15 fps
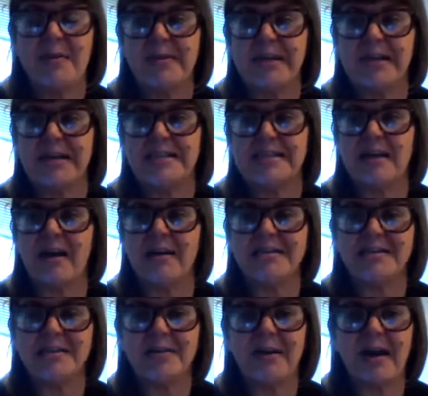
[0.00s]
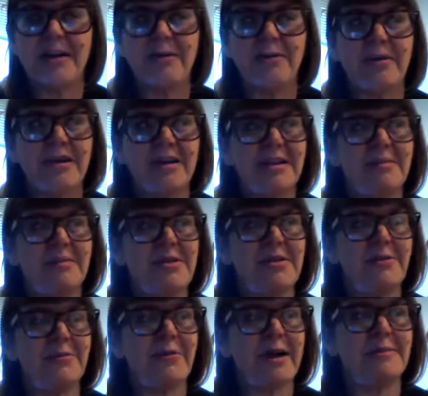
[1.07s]
because also I don't want to limit
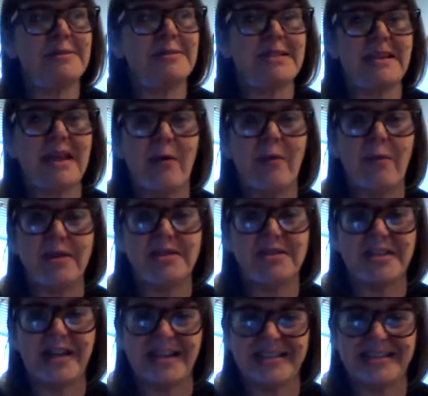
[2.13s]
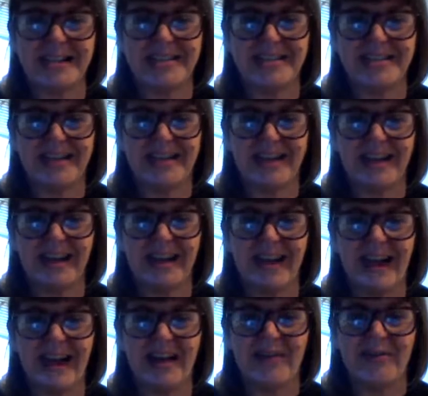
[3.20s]
the frames to that one-shot session that I
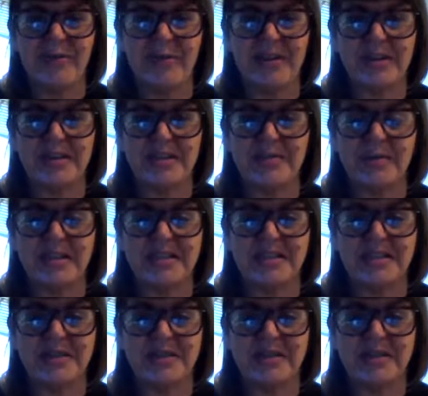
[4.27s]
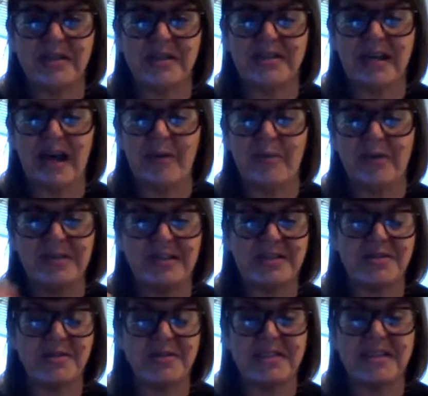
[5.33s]
have with the
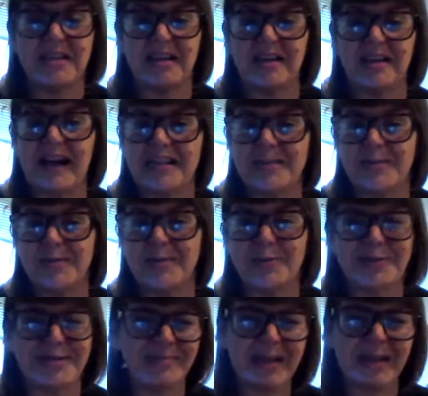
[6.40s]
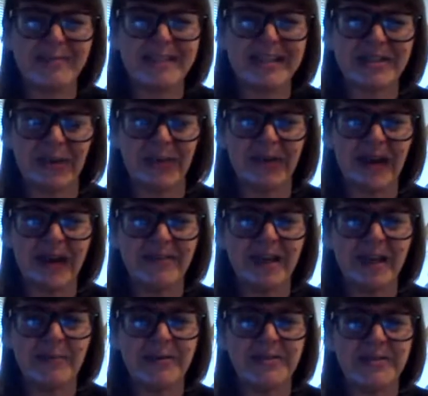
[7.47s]
students in the classroom, or sometimes I don't have
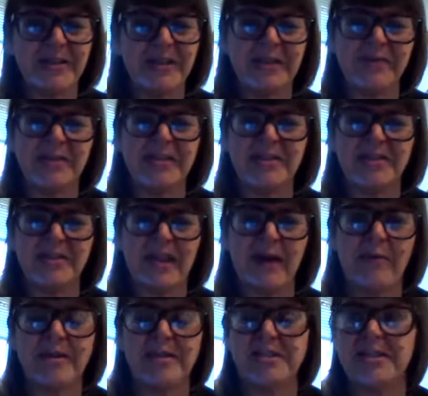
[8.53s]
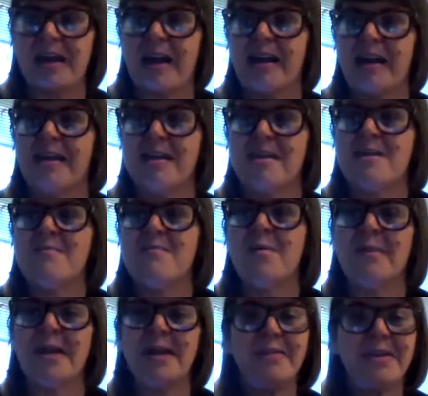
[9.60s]
the opportunity even to do that one shot,
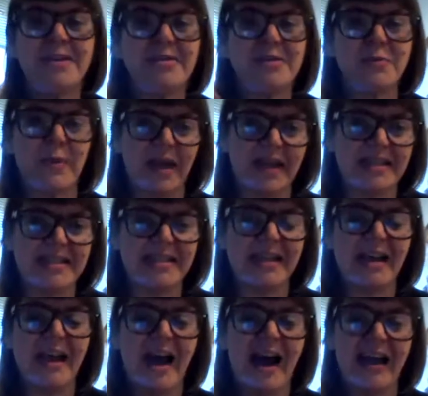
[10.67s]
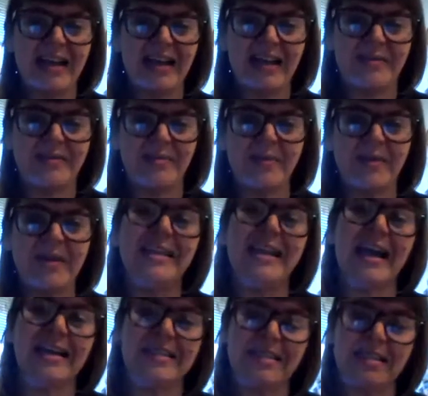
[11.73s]
but maybe there's ways I can
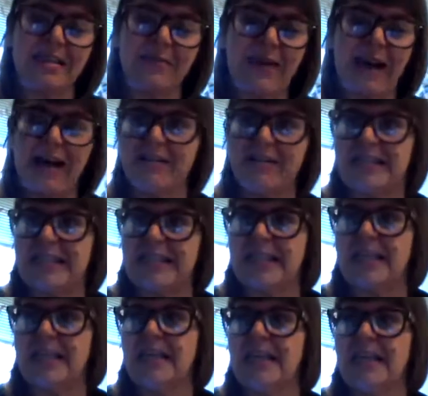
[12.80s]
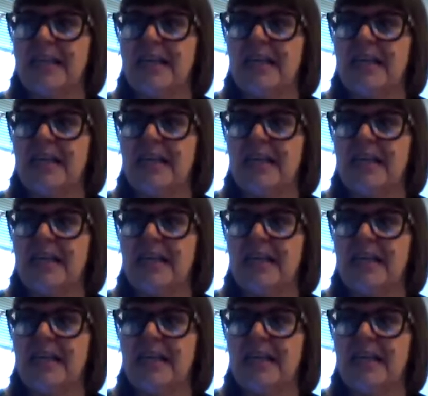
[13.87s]
connect to faculty